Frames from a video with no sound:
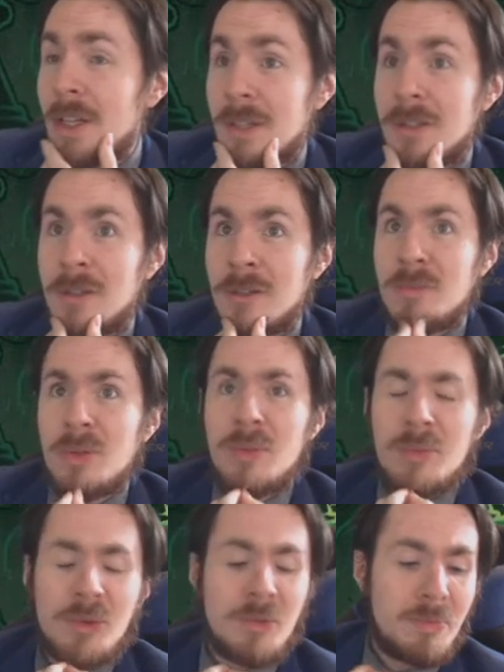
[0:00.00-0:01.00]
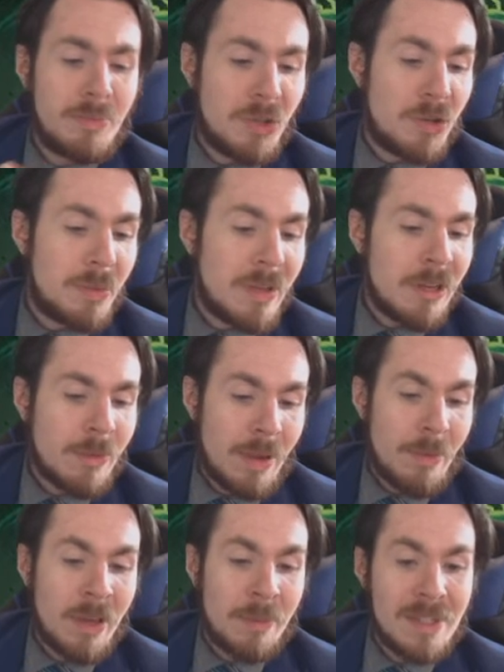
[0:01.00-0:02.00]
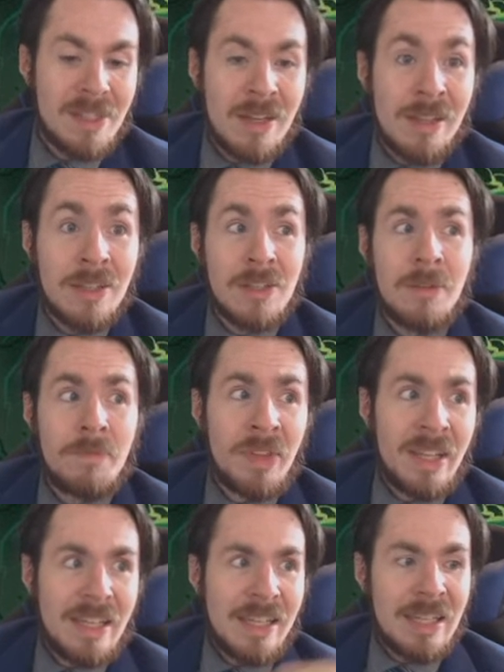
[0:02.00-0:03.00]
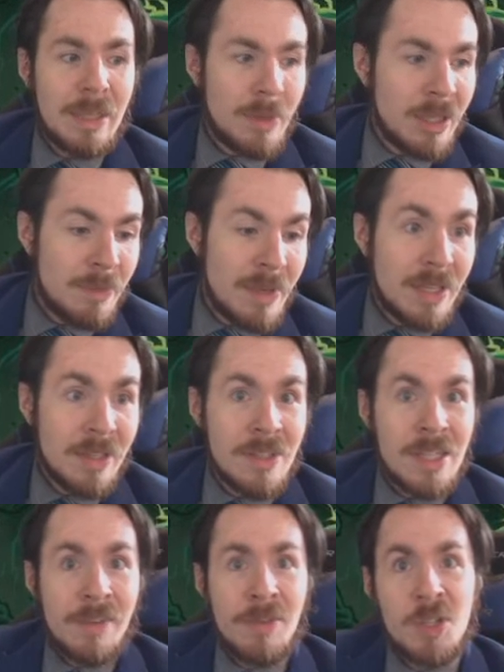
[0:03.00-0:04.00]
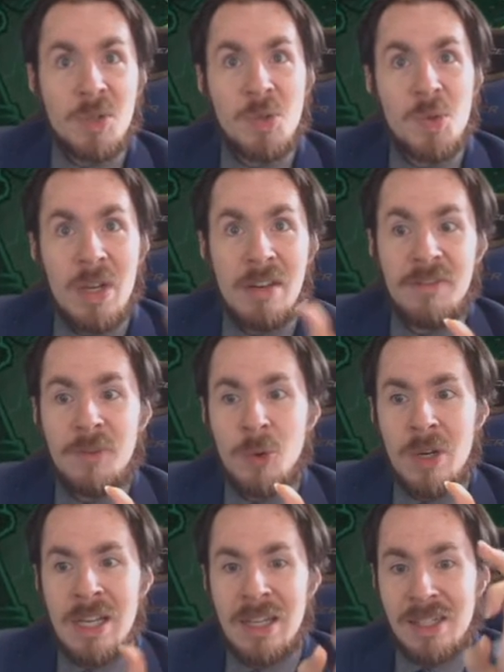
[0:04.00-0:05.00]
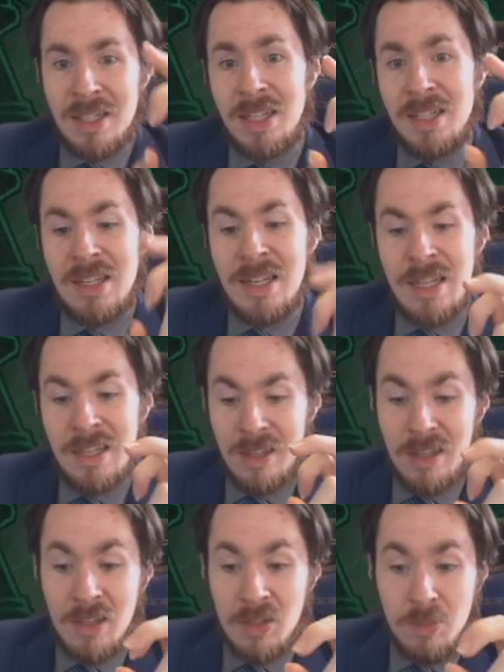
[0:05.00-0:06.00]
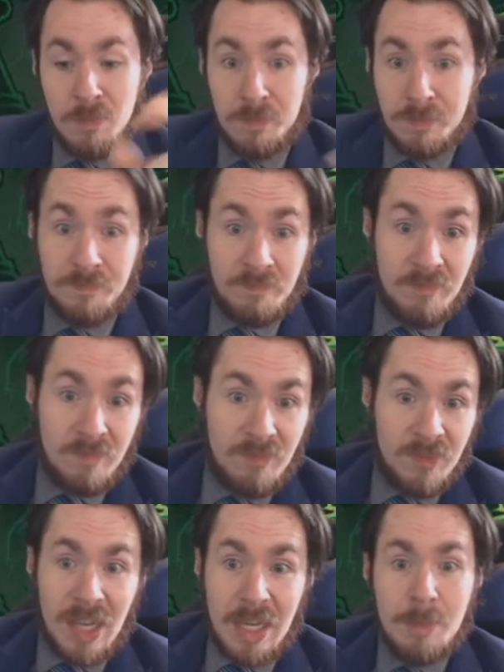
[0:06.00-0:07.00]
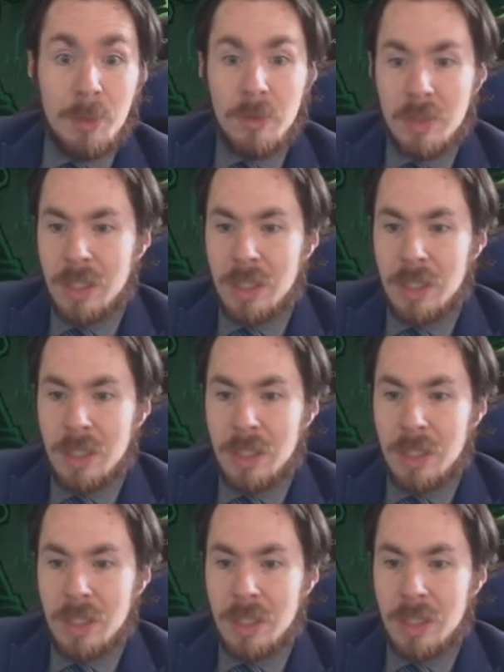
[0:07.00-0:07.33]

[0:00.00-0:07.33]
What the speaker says: Or more notably, you're probably going to be seeing this in limited because the difference between 40 and 60 is sizable.